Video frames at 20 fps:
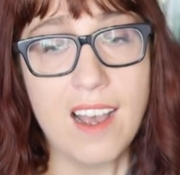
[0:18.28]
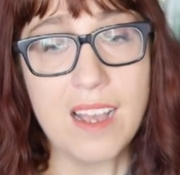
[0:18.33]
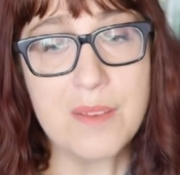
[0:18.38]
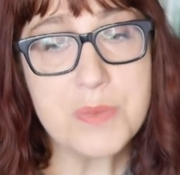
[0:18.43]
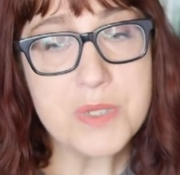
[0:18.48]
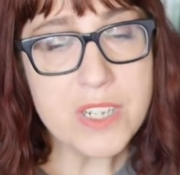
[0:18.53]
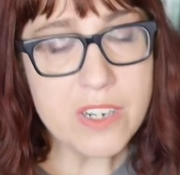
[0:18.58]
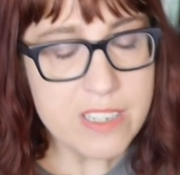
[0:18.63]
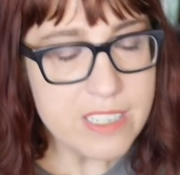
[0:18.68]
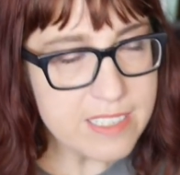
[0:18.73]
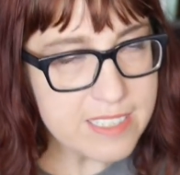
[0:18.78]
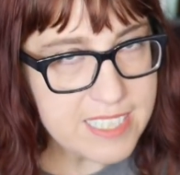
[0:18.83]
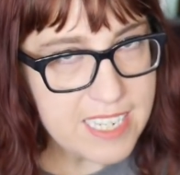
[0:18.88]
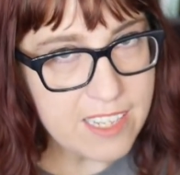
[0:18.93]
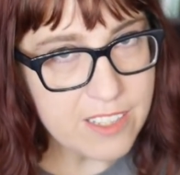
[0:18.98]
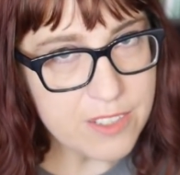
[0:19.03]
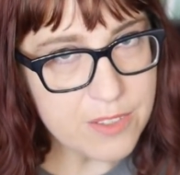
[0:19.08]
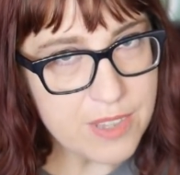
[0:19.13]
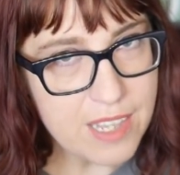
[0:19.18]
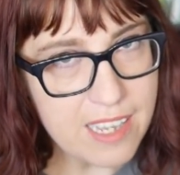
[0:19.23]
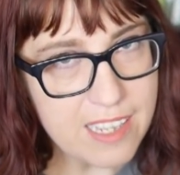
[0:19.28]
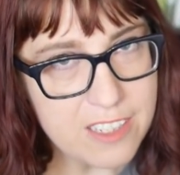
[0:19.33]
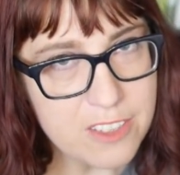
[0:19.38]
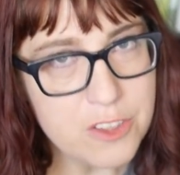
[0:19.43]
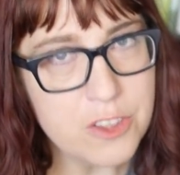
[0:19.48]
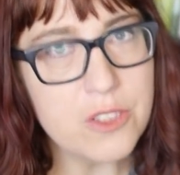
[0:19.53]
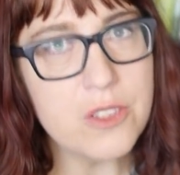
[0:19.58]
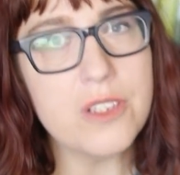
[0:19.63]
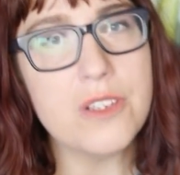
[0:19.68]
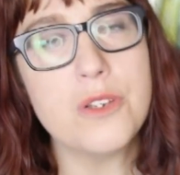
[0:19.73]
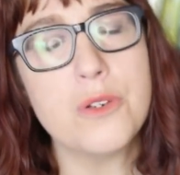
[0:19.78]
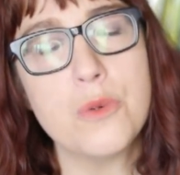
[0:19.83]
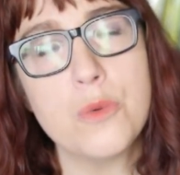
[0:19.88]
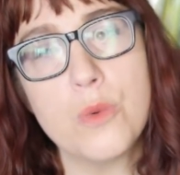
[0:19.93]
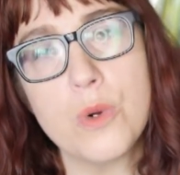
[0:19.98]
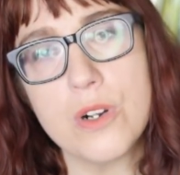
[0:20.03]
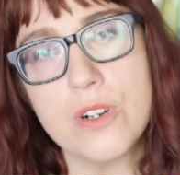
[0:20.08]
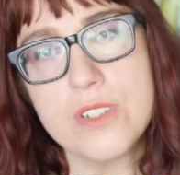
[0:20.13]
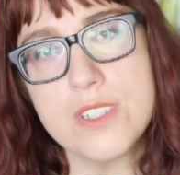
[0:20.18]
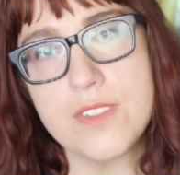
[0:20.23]
I'm sorry to tell you that in the
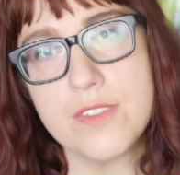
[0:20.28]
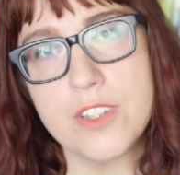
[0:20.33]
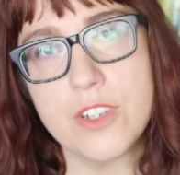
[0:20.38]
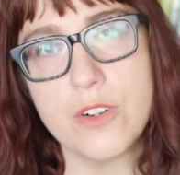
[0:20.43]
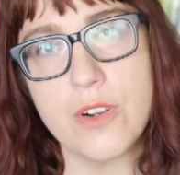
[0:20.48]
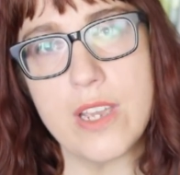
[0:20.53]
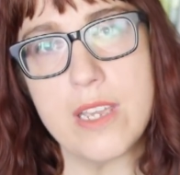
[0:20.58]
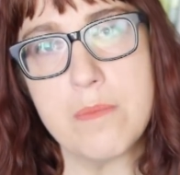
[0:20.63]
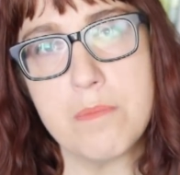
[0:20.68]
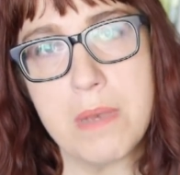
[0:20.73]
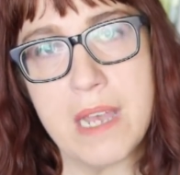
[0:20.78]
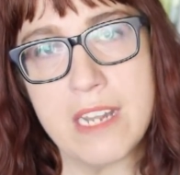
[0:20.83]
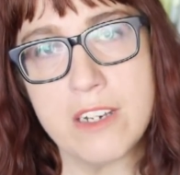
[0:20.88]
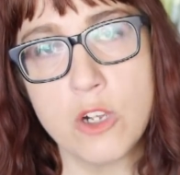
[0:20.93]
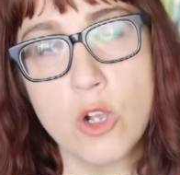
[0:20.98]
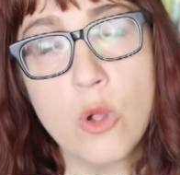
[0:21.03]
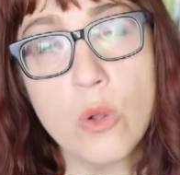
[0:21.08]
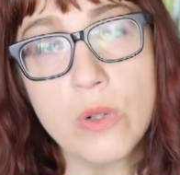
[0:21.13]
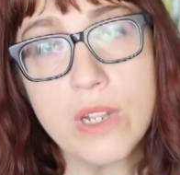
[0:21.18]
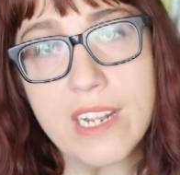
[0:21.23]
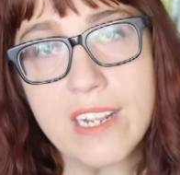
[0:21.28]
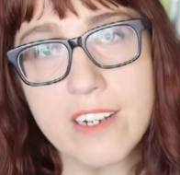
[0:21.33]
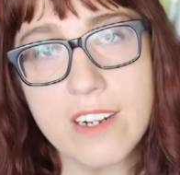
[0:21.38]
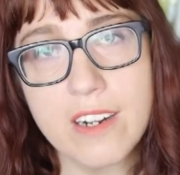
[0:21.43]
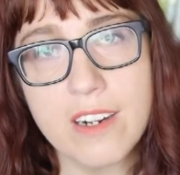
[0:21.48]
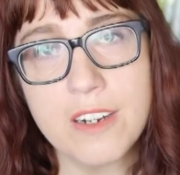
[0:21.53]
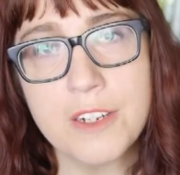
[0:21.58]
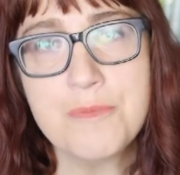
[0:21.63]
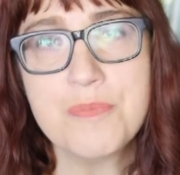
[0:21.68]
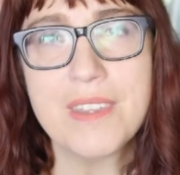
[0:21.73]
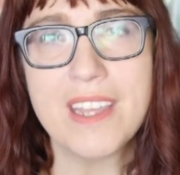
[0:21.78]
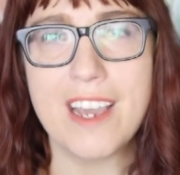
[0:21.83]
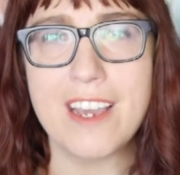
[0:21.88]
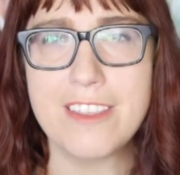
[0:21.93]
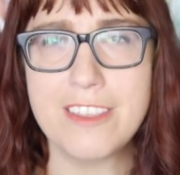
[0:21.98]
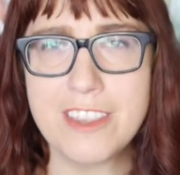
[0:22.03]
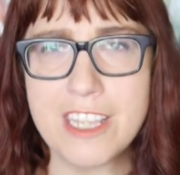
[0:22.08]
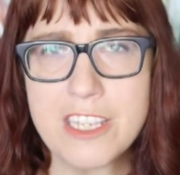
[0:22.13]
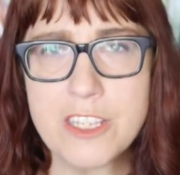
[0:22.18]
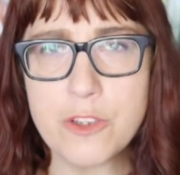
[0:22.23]
words of the great Ben Goldacre, I
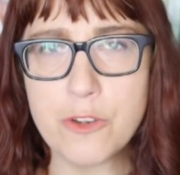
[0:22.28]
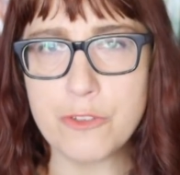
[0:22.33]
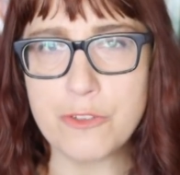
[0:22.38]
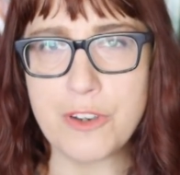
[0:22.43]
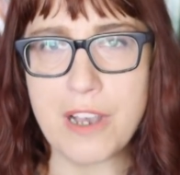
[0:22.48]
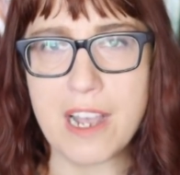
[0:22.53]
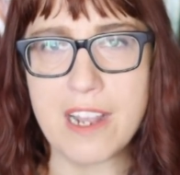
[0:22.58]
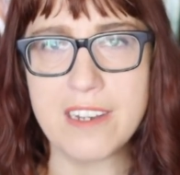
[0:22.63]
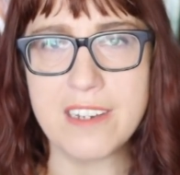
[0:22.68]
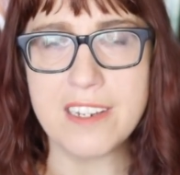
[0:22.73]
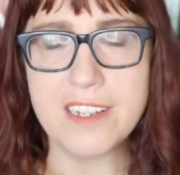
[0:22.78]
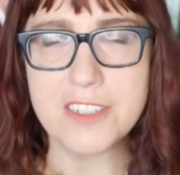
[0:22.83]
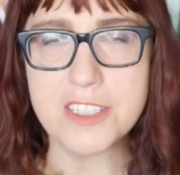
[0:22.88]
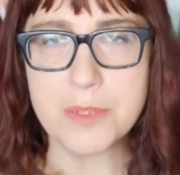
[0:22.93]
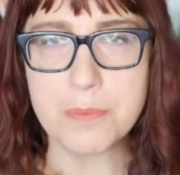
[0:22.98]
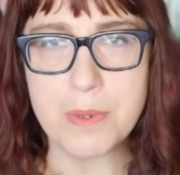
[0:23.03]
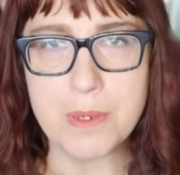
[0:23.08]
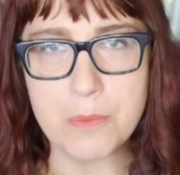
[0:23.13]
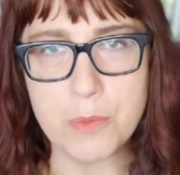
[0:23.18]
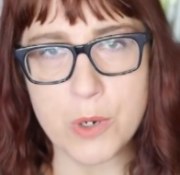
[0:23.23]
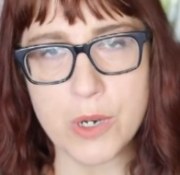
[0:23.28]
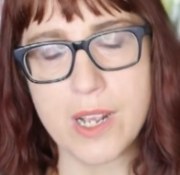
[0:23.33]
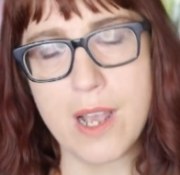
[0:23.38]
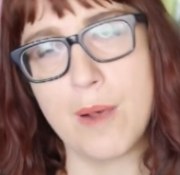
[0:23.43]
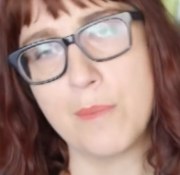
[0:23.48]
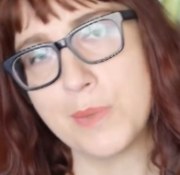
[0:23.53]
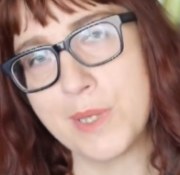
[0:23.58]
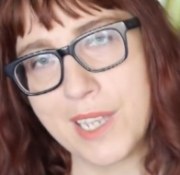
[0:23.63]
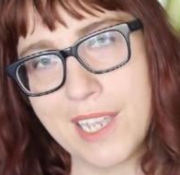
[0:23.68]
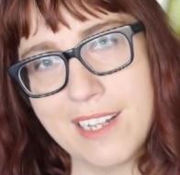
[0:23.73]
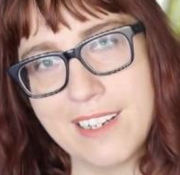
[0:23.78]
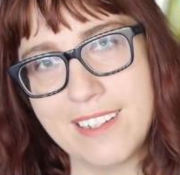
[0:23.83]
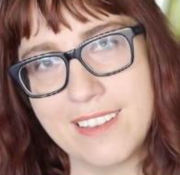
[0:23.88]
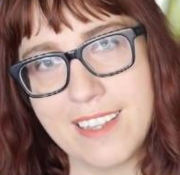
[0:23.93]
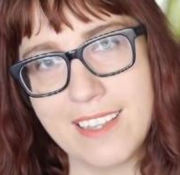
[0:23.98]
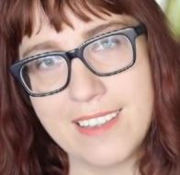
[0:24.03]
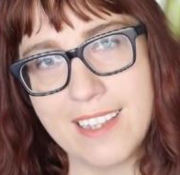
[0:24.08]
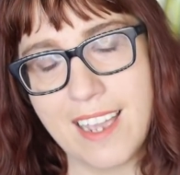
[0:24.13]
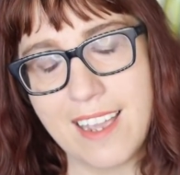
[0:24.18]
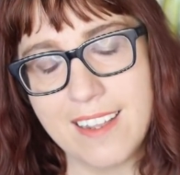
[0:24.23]
think you'll find it's a bit more complicated
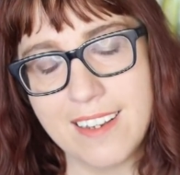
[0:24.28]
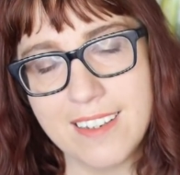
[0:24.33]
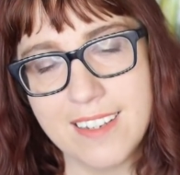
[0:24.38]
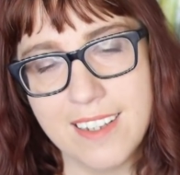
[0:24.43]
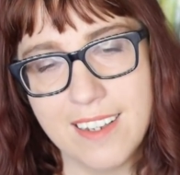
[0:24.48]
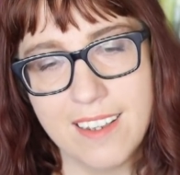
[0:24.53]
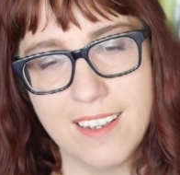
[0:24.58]
than that.